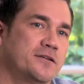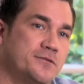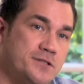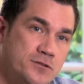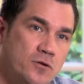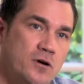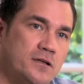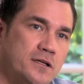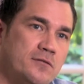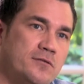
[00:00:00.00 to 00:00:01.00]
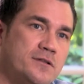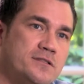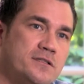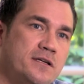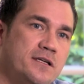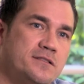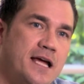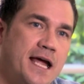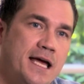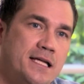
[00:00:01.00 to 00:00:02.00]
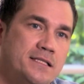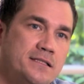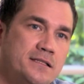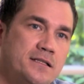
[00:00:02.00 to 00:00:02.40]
who historically was his aunt